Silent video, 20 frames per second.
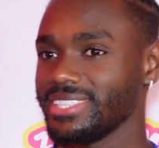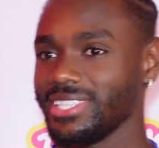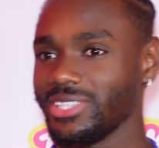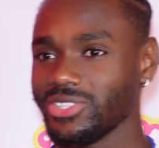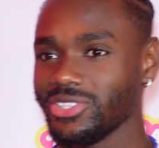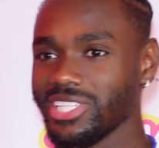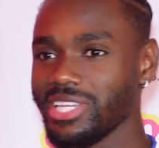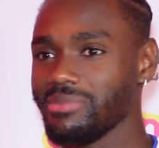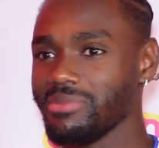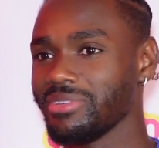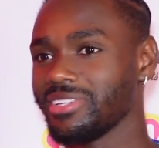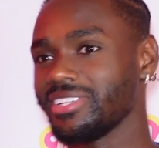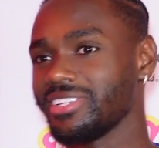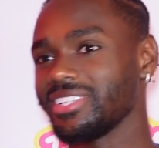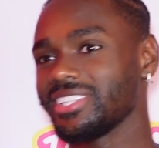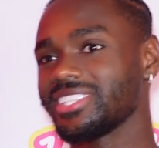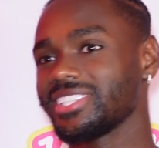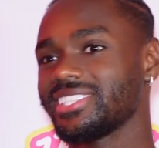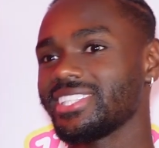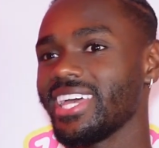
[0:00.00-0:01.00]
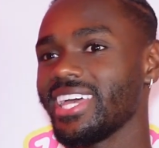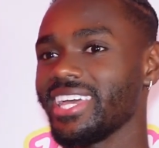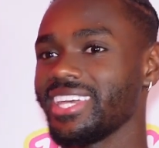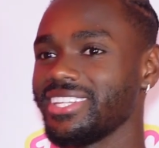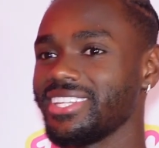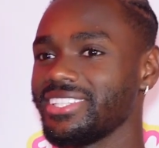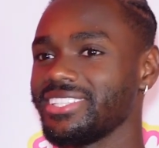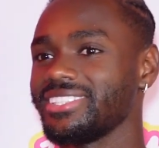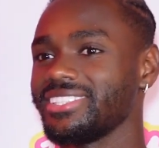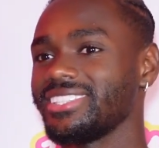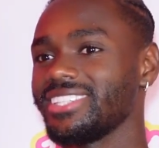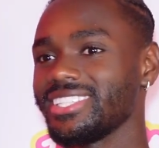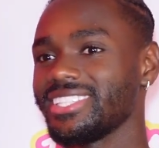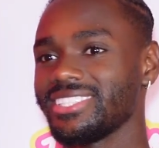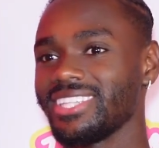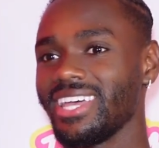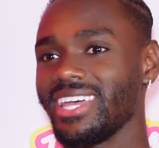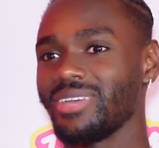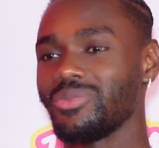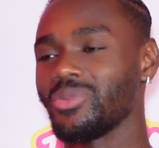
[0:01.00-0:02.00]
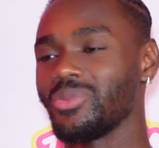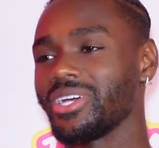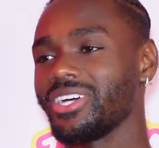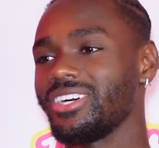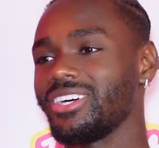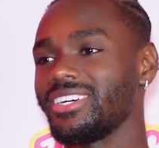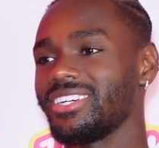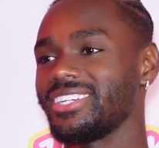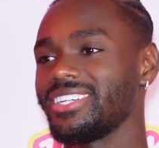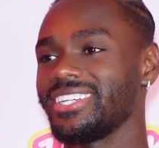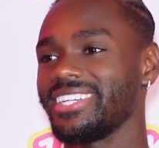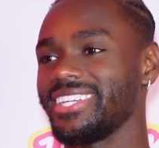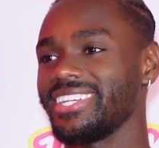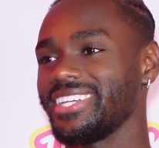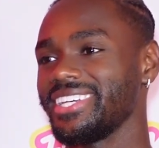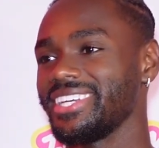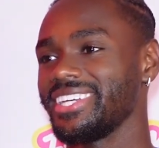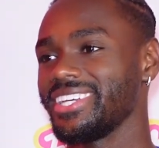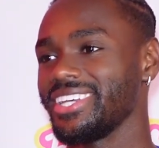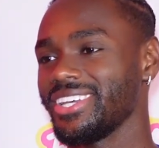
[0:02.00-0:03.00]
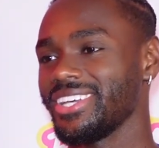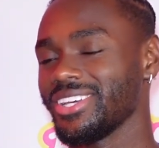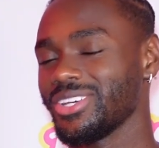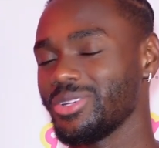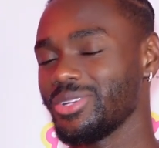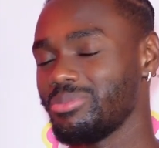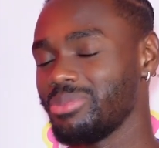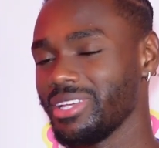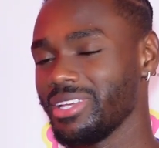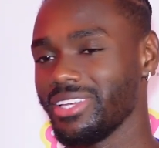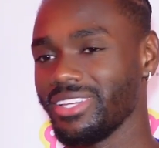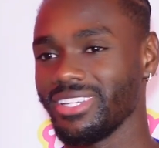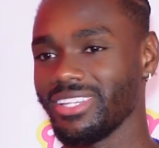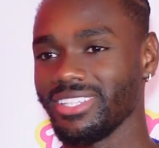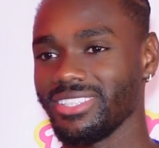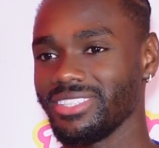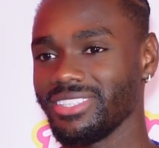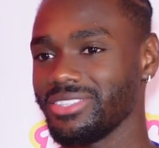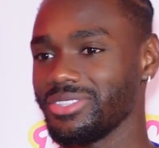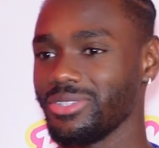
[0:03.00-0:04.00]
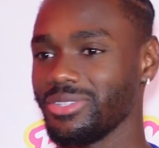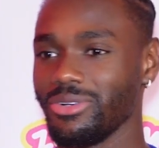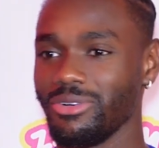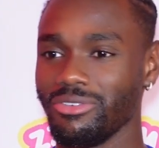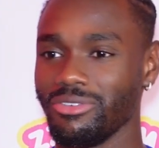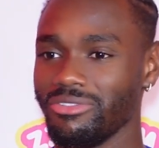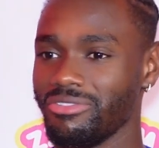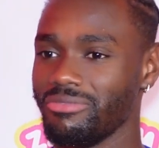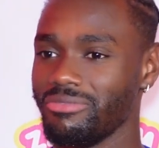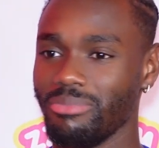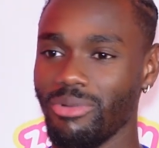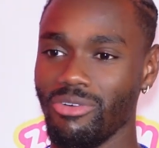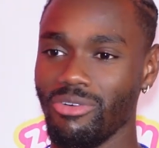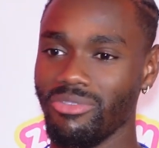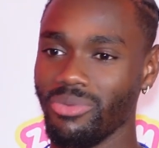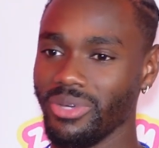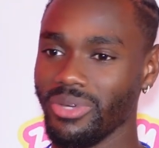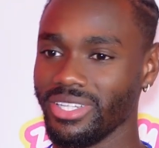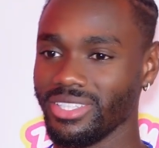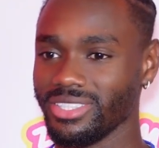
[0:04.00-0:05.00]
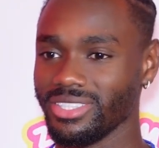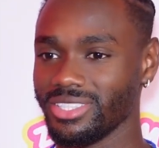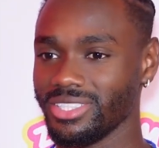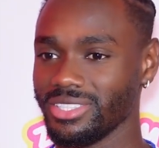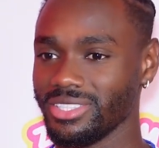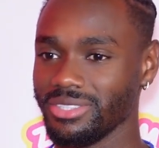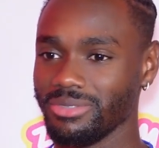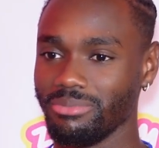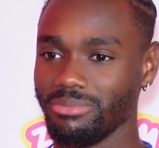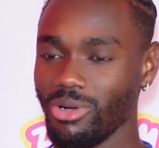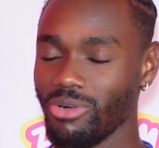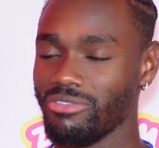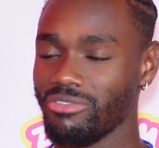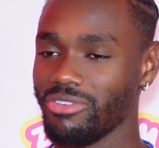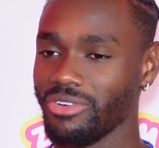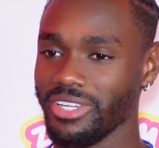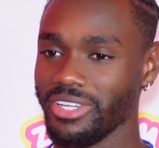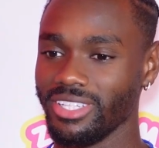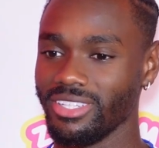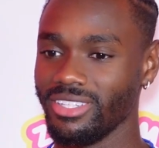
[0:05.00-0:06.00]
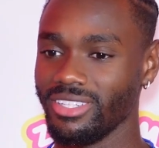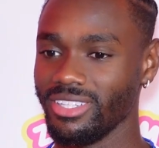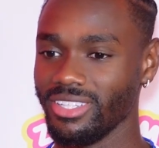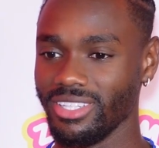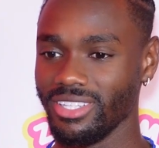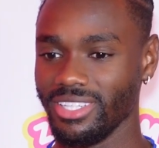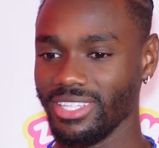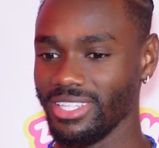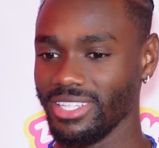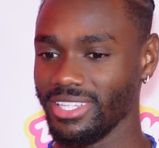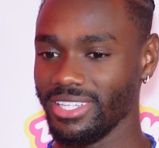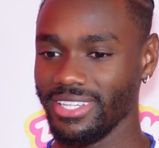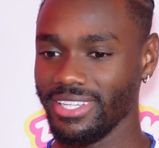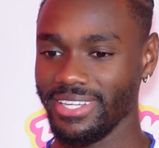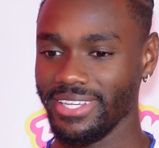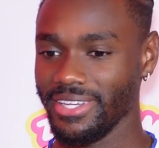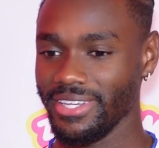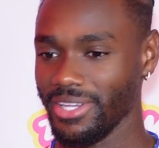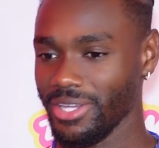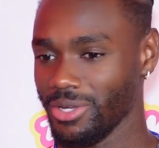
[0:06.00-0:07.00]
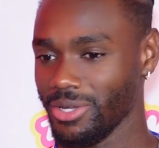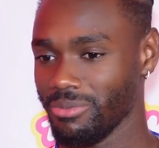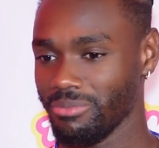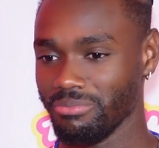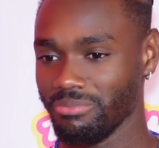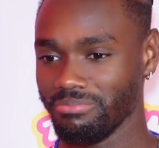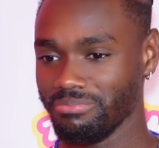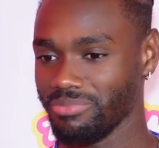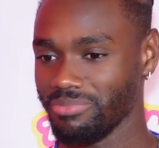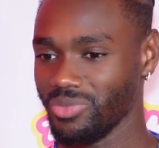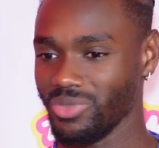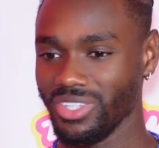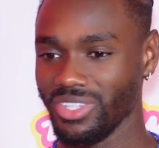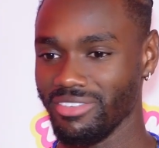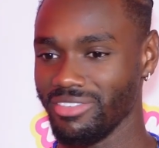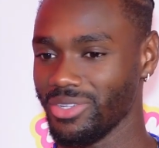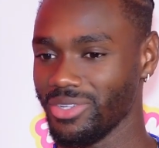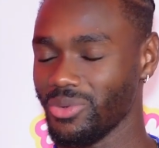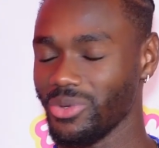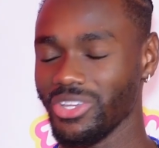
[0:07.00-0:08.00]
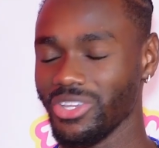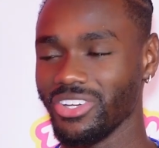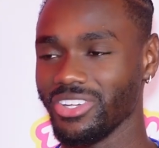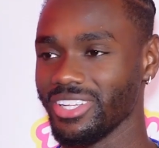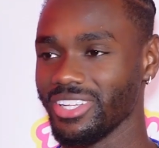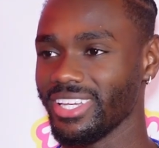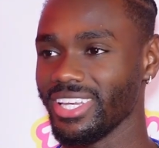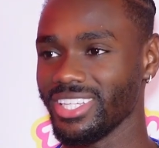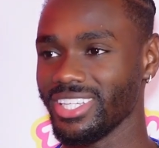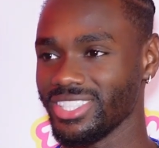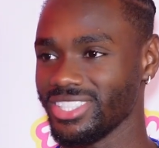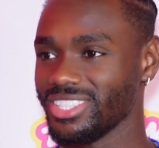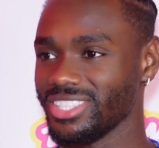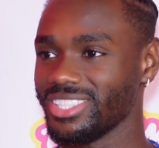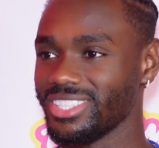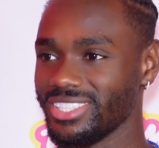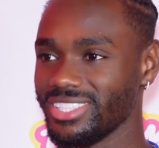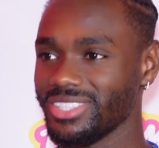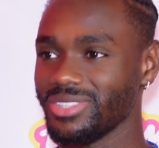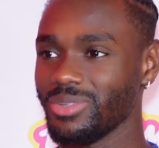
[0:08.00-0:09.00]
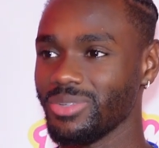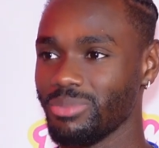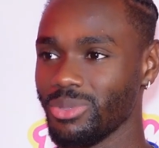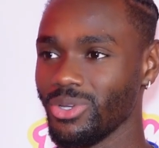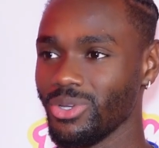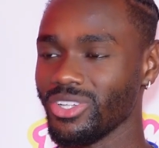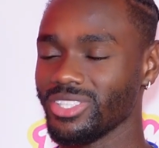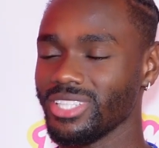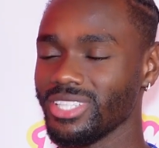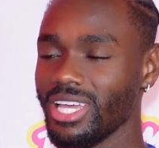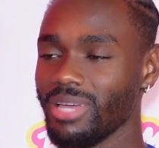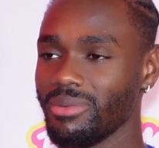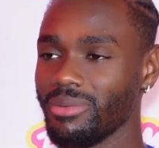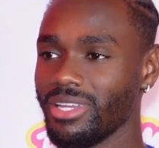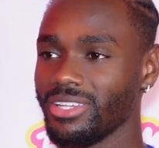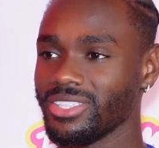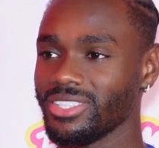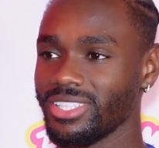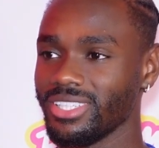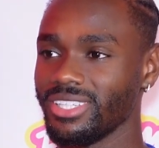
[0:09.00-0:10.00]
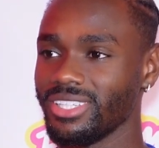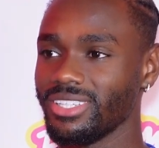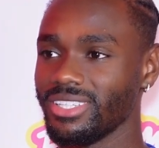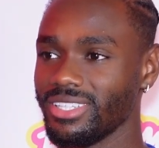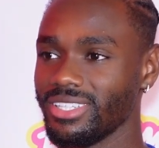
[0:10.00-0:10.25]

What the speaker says: Say I'm an exciting winger. Could play off both wings, both footed. You never know what you're going to get. It's just pure excitement, I'd say.